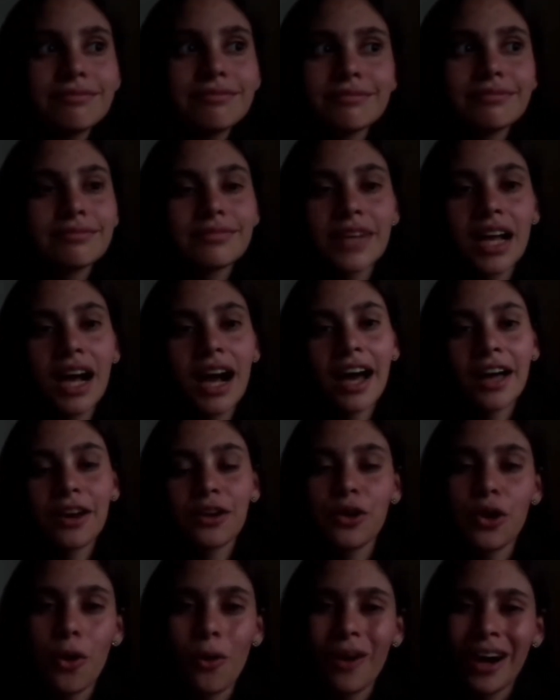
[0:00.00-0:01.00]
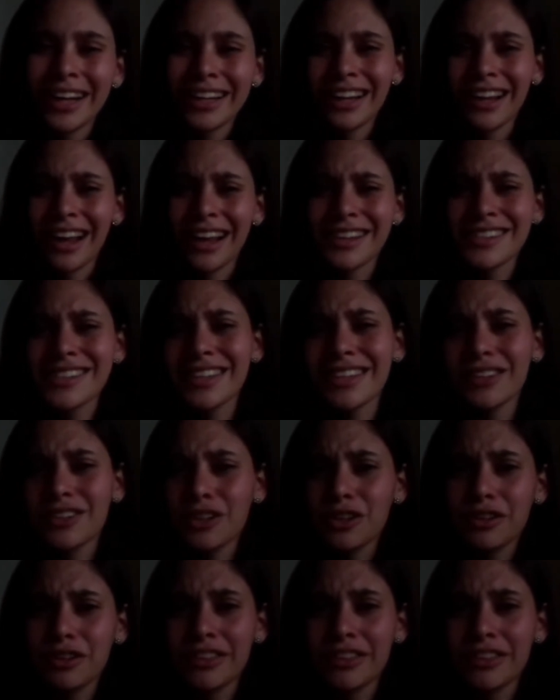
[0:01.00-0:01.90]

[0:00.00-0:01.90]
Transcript: I don't know, analyze it and all of that,